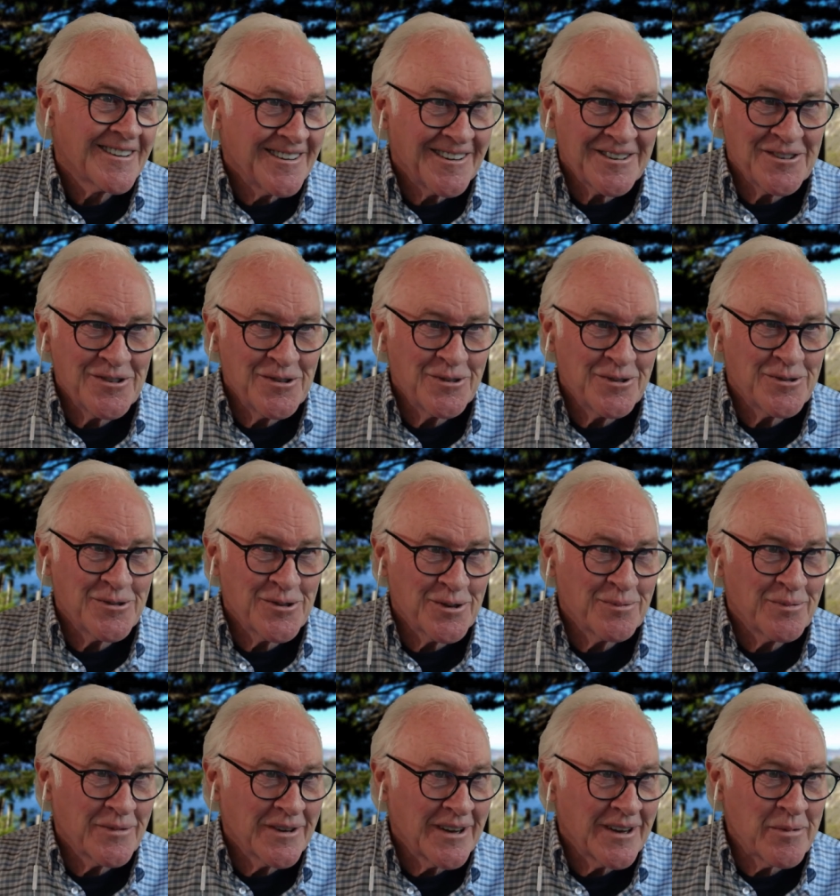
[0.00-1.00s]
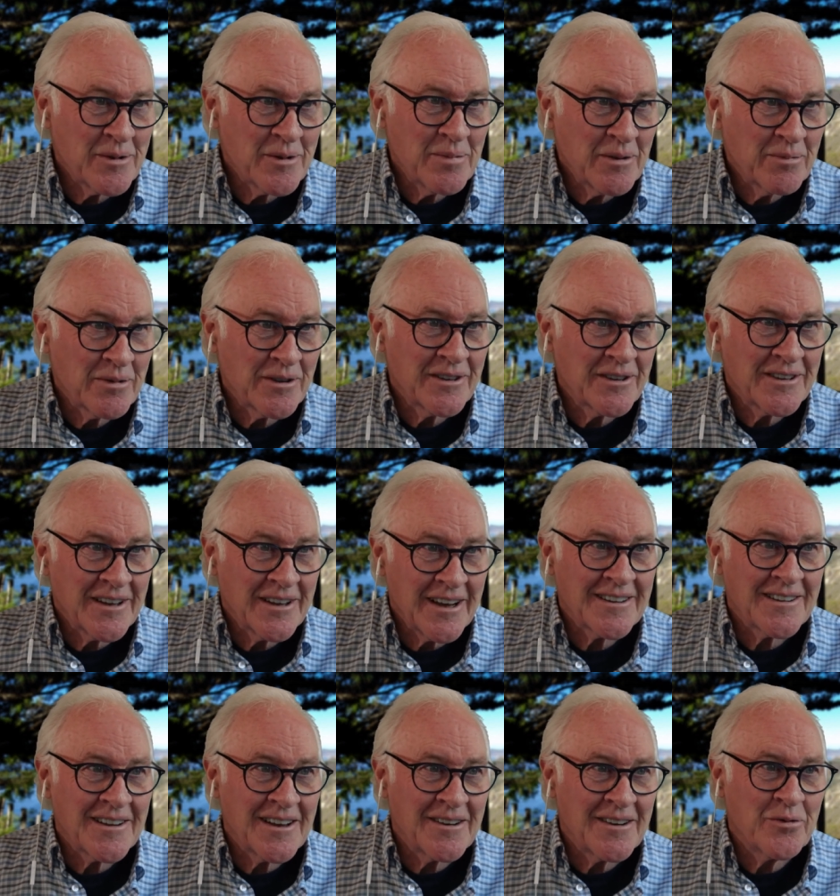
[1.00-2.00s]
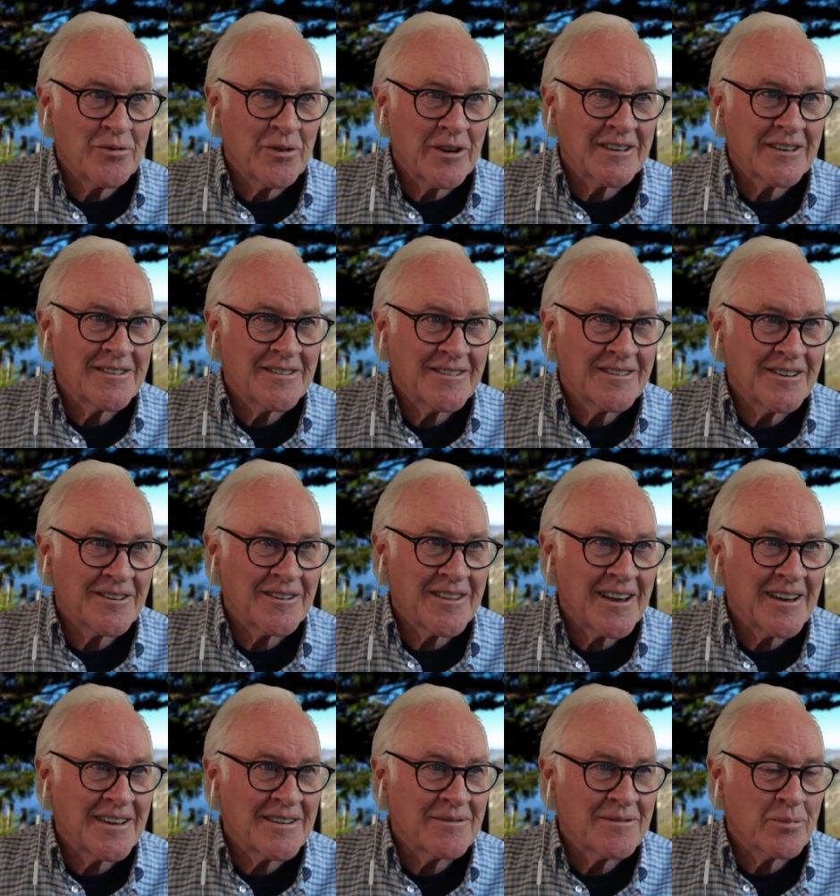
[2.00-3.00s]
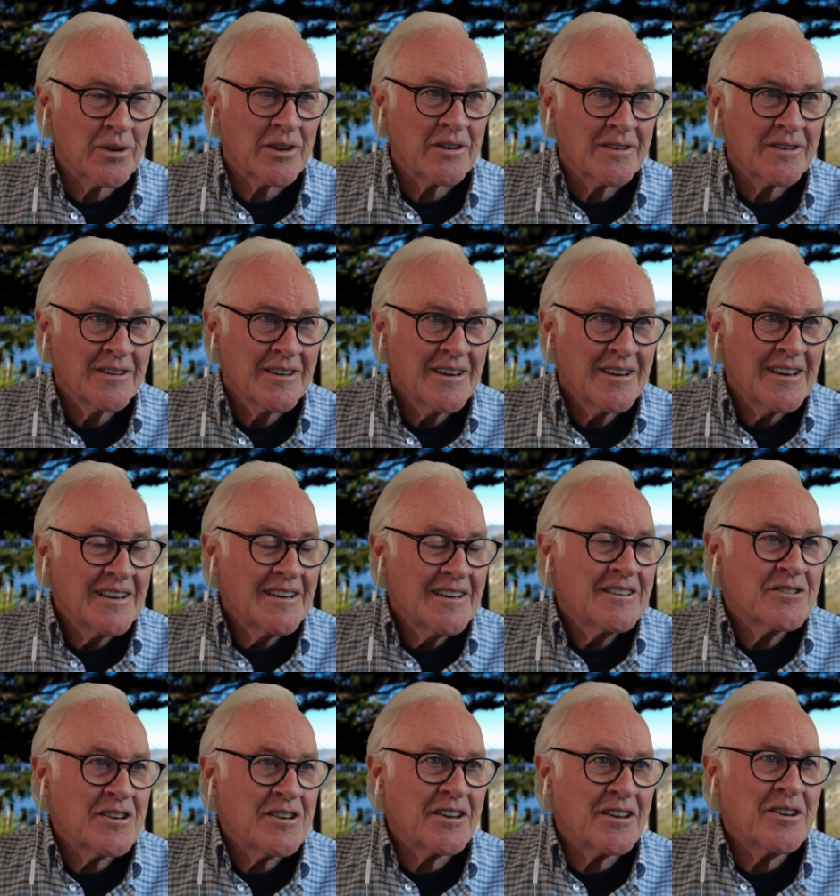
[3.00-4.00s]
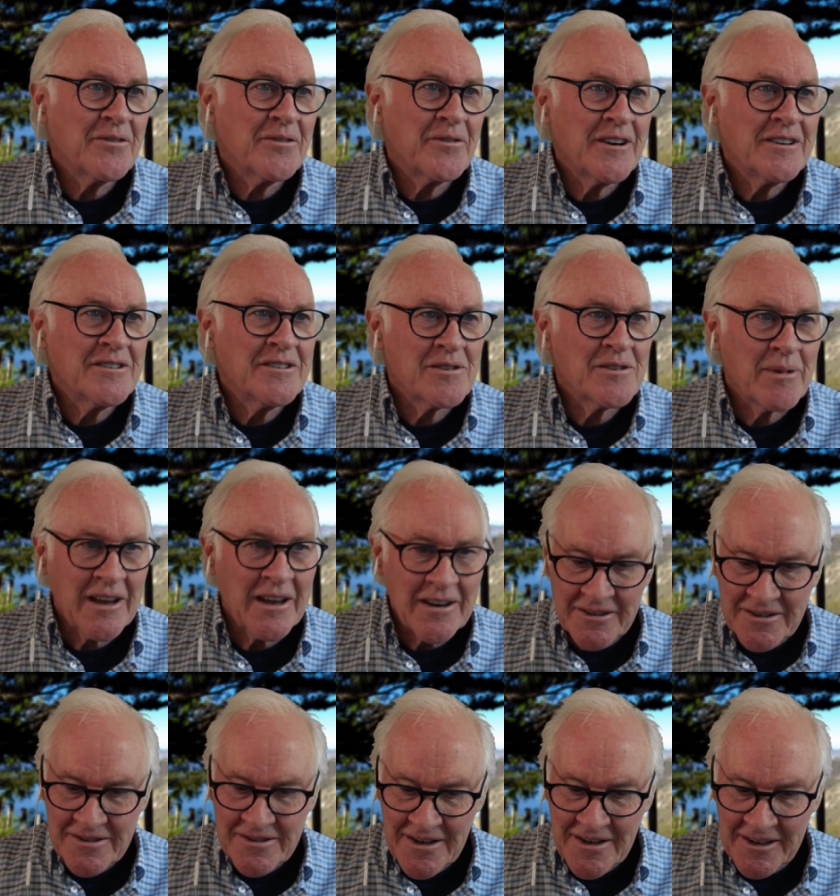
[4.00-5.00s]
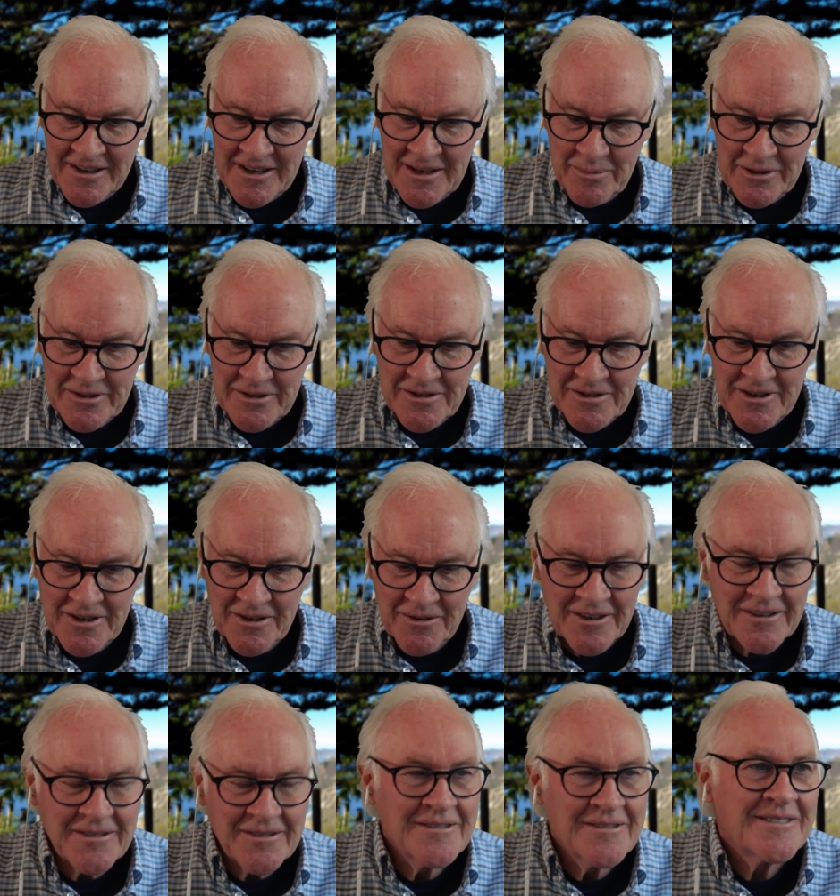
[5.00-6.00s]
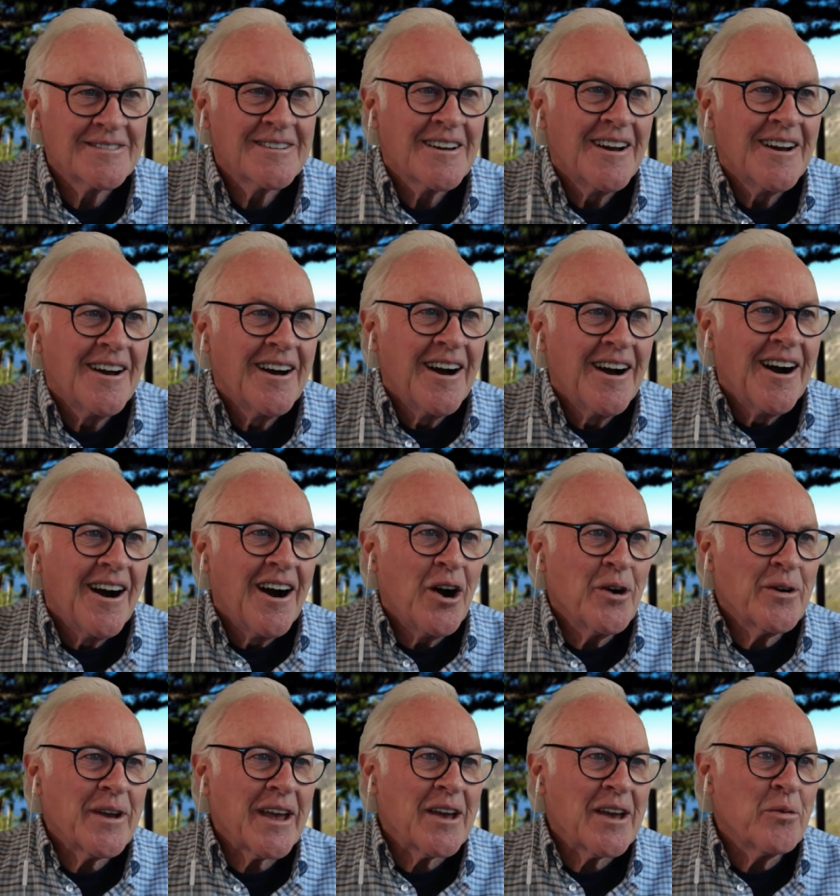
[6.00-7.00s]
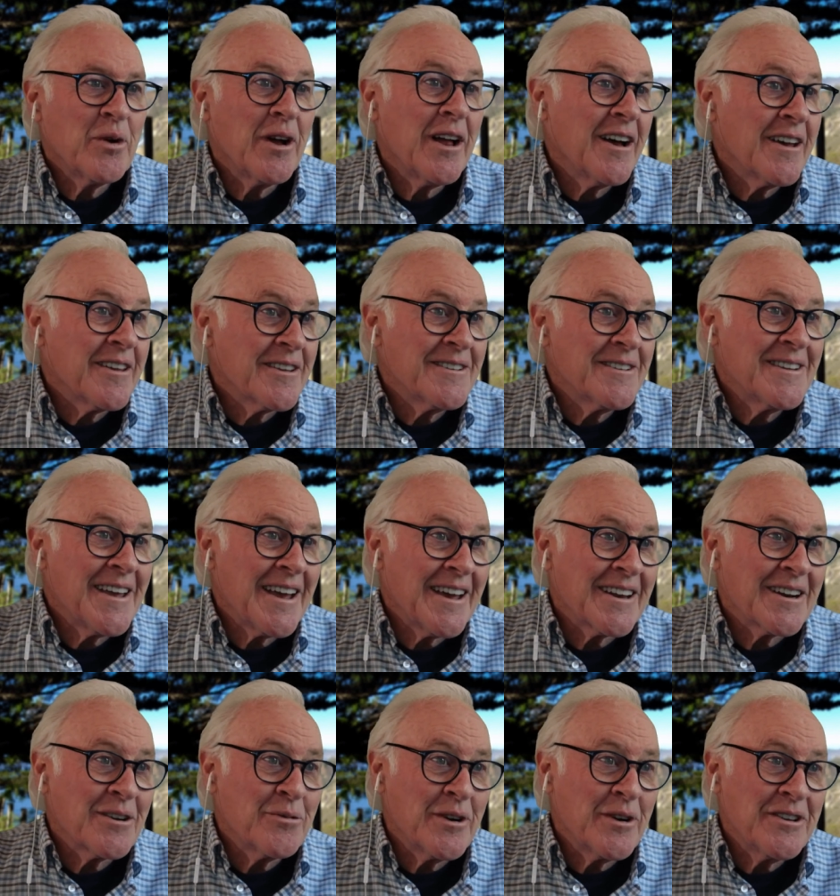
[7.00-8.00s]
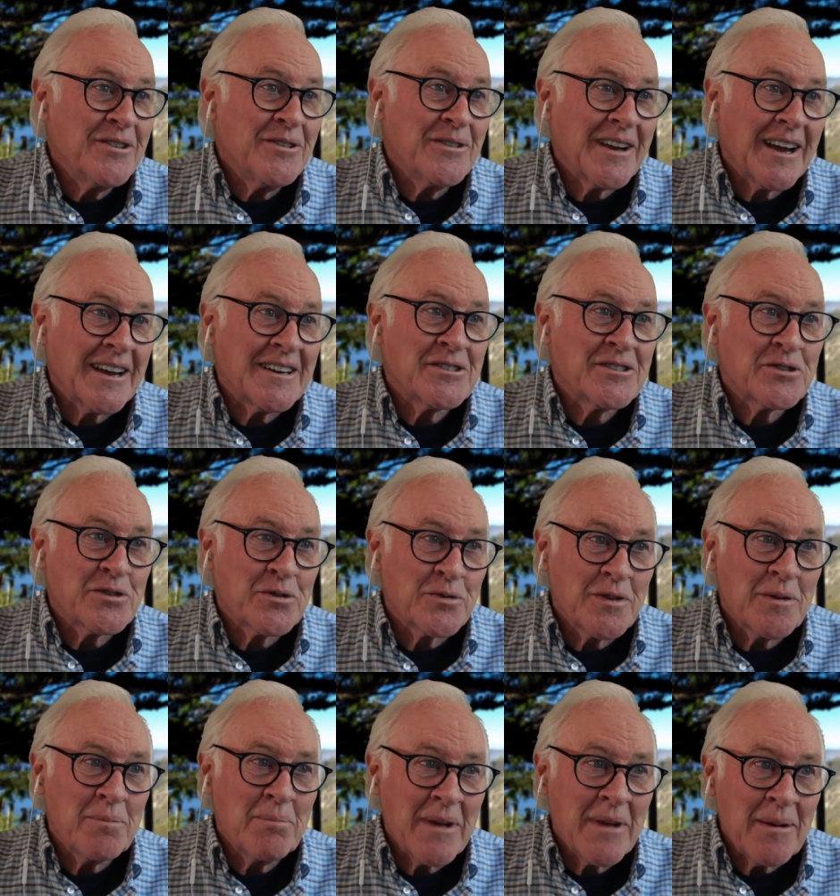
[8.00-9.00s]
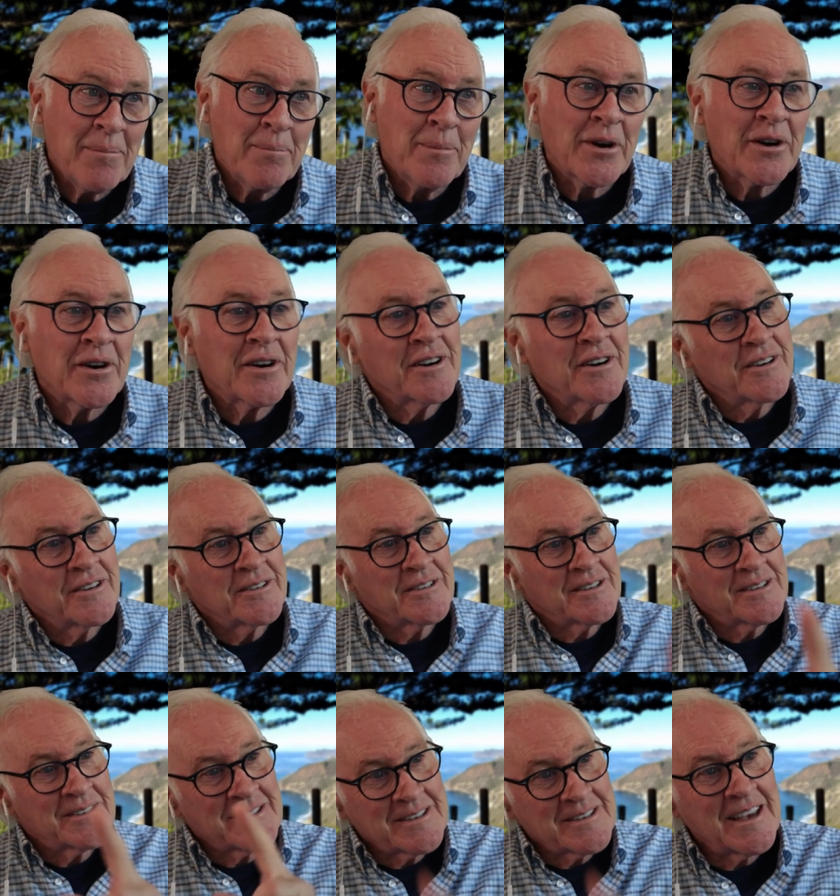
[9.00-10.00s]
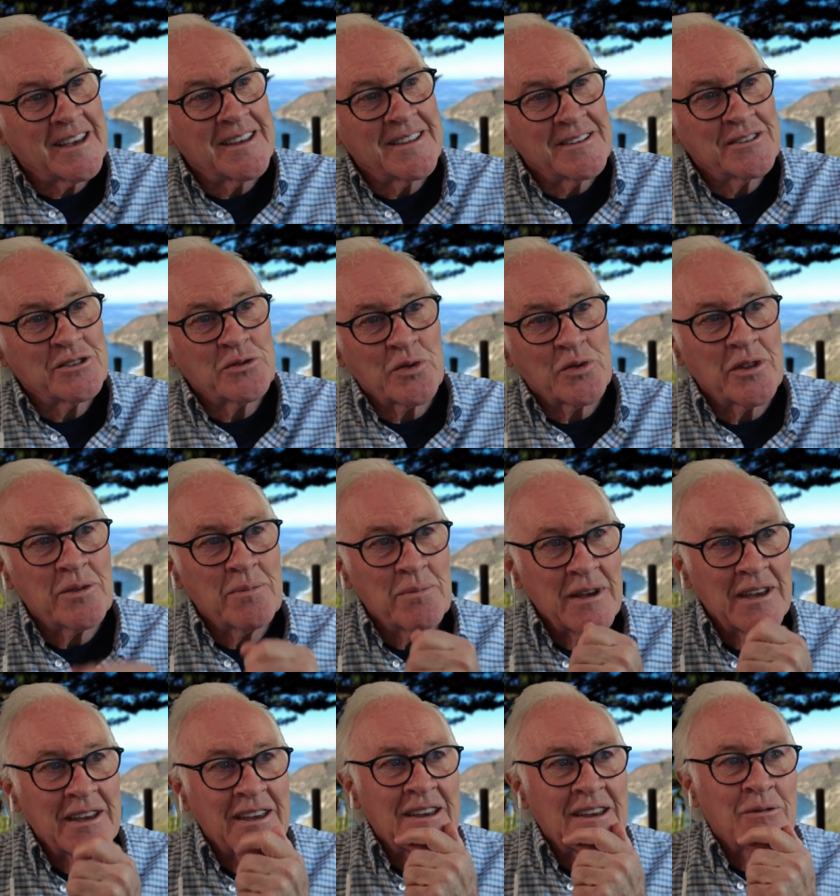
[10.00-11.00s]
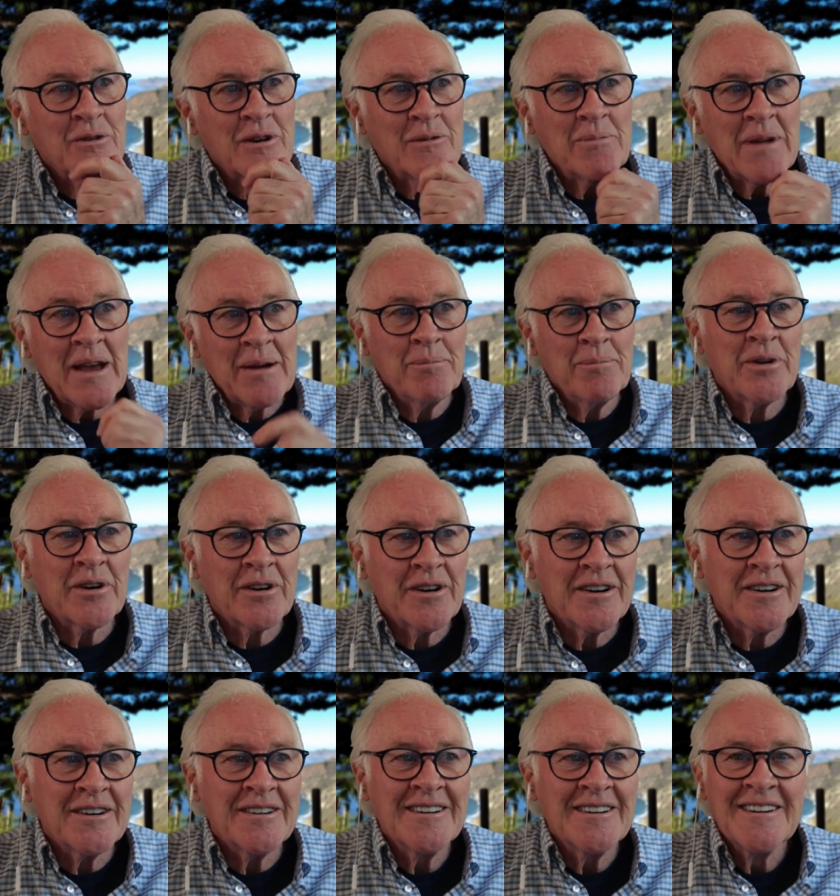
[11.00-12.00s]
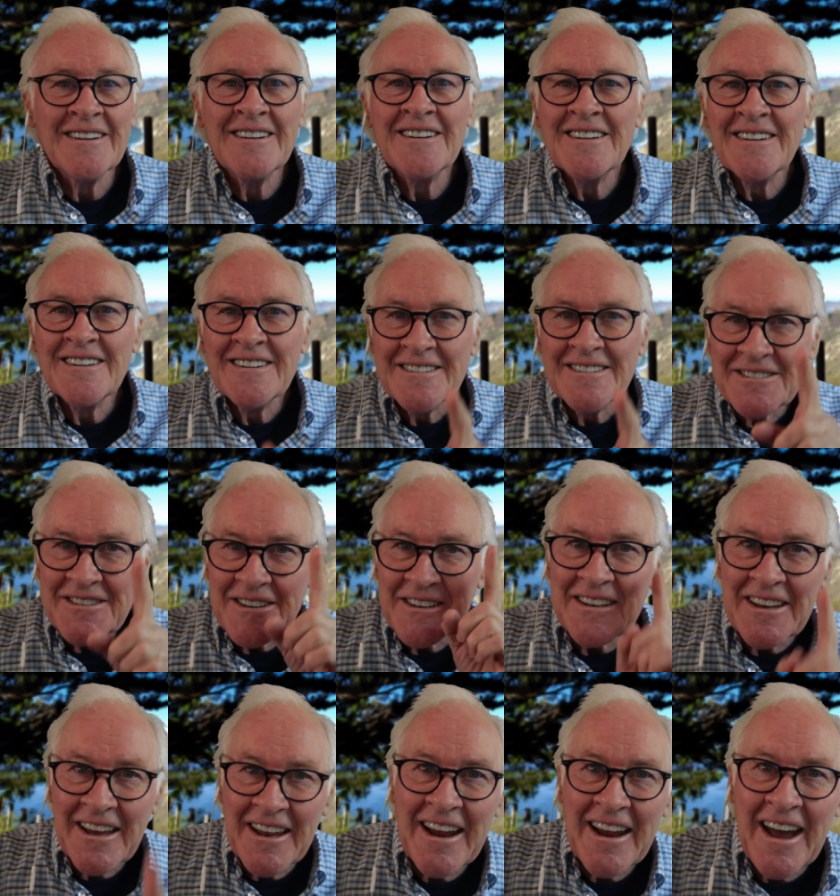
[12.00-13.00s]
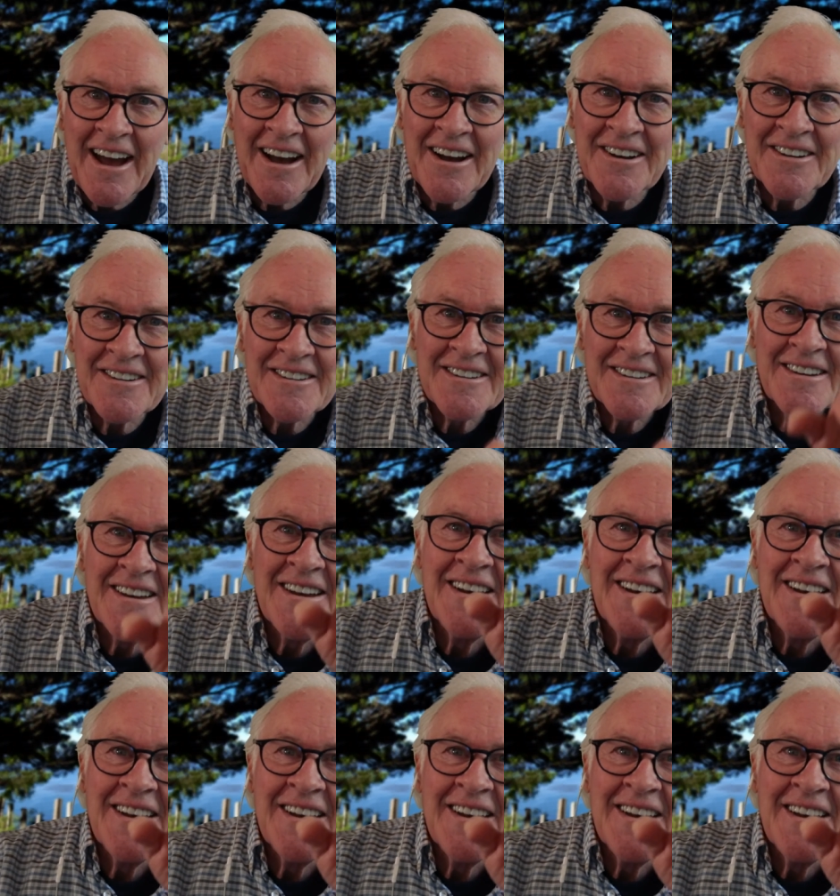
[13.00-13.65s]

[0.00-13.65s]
on YouTube. I mean, people, I love when I hear that, but tell your friends about it. Let's not keep it a secret. Okay, well, other than that, I want you guys to remember to say this with me. Remember to get out